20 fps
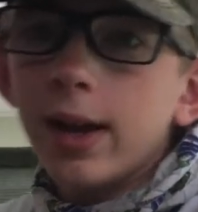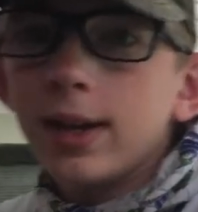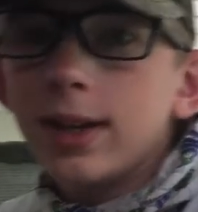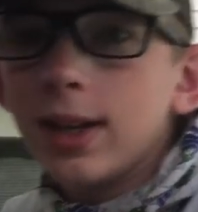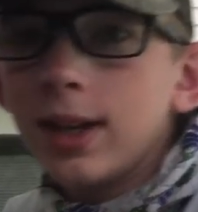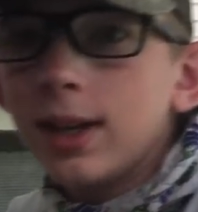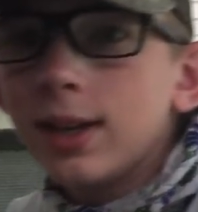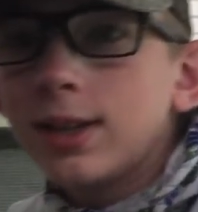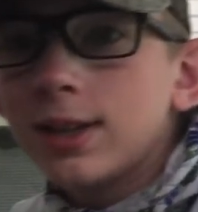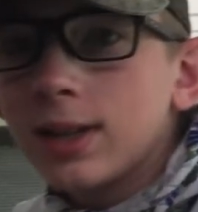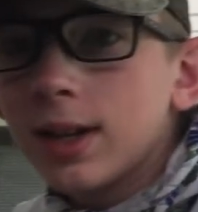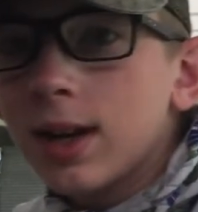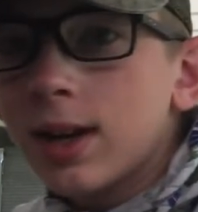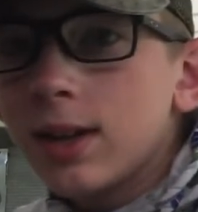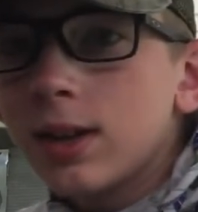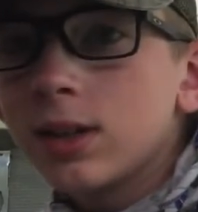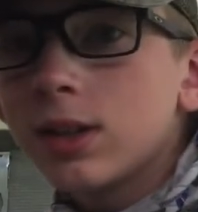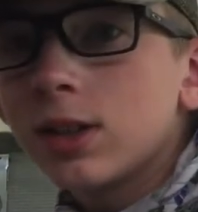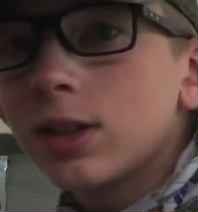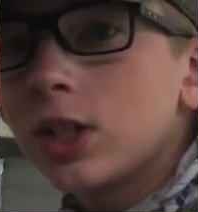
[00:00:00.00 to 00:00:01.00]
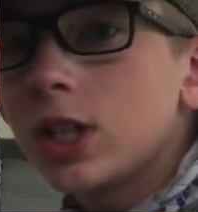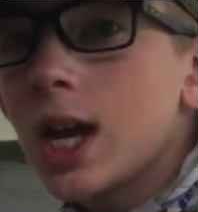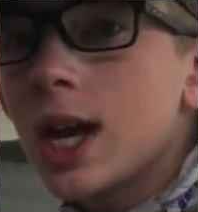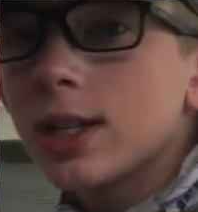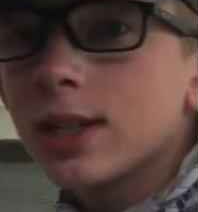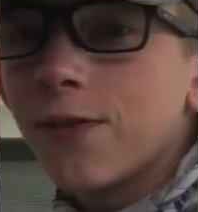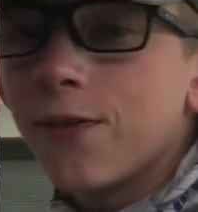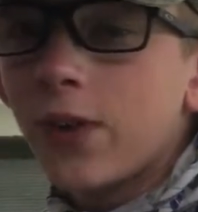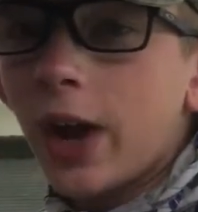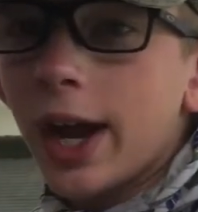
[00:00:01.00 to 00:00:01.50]
decent
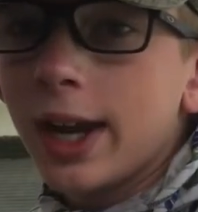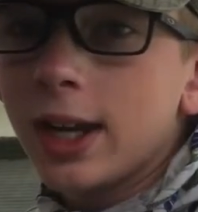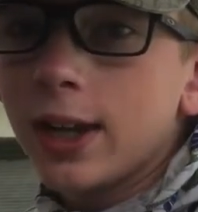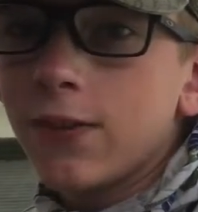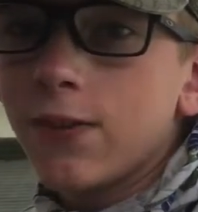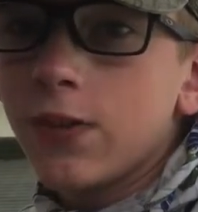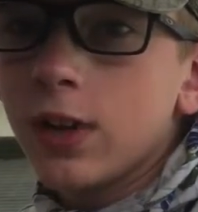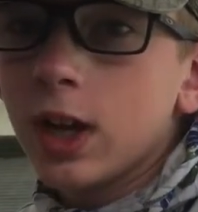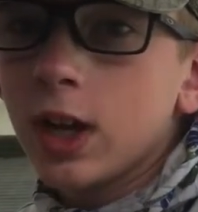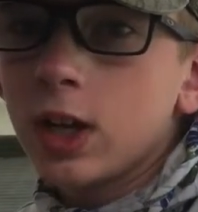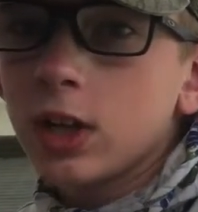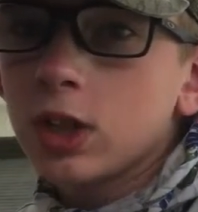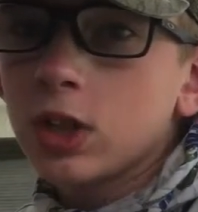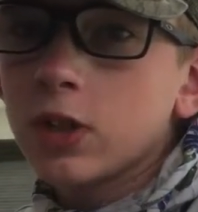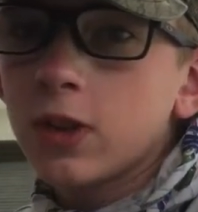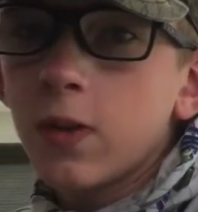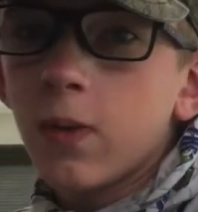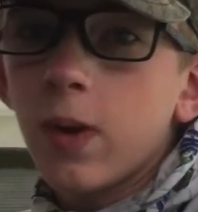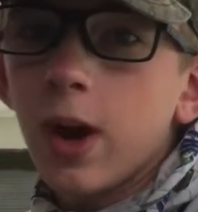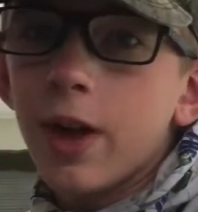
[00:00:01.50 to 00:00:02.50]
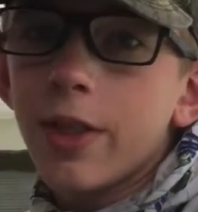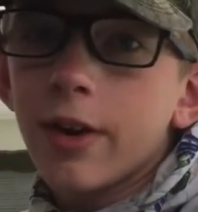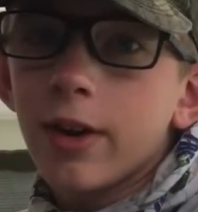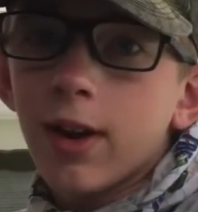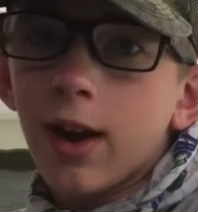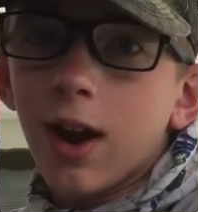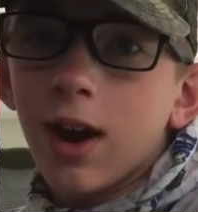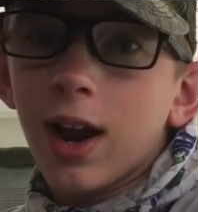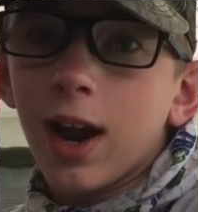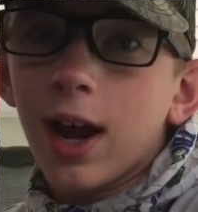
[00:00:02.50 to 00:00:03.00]
chance of finding fish,
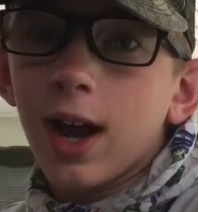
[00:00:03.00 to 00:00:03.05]
whether I